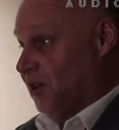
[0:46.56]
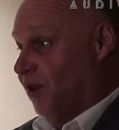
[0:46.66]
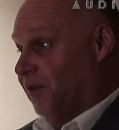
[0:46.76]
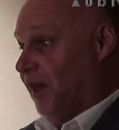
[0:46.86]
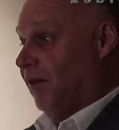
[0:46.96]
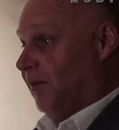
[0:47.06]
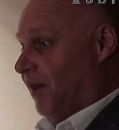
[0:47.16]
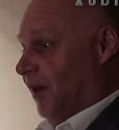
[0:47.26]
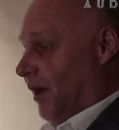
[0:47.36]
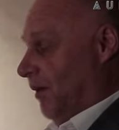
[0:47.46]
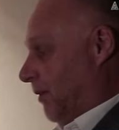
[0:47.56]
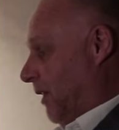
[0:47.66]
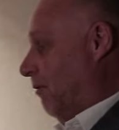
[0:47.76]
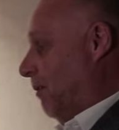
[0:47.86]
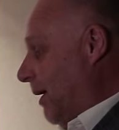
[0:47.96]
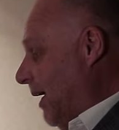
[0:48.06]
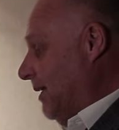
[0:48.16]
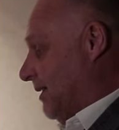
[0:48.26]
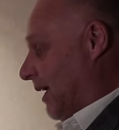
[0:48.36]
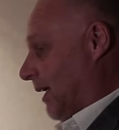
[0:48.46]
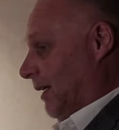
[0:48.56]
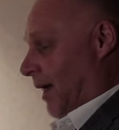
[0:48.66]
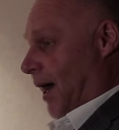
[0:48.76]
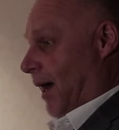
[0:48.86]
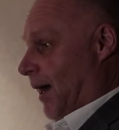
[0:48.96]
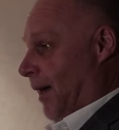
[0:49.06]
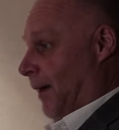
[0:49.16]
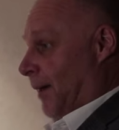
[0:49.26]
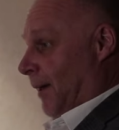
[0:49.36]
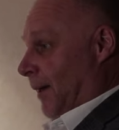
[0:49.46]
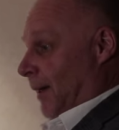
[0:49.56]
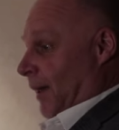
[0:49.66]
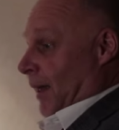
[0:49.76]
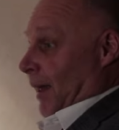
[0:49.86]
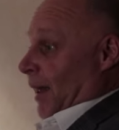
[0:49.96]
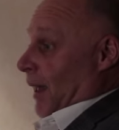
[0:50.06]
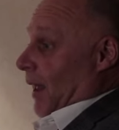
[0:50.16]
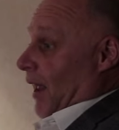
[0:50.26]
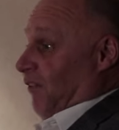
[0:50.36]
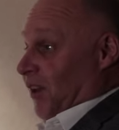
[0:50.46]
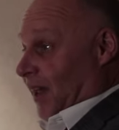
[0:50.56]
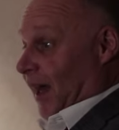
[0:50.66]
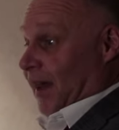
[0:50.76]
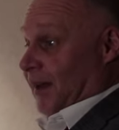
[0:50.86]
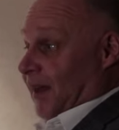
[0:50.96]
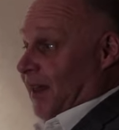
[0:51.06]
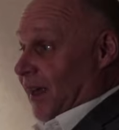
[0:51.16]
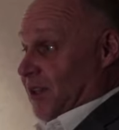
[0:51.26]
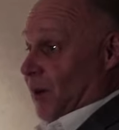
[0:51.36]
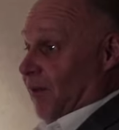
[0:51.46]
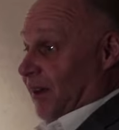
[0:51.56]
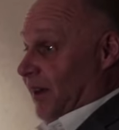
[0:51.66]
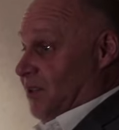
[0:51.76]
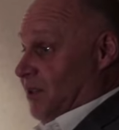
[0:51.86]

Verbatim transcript: for the models in the UK. The company was founded about five years ago, um, and the, the, the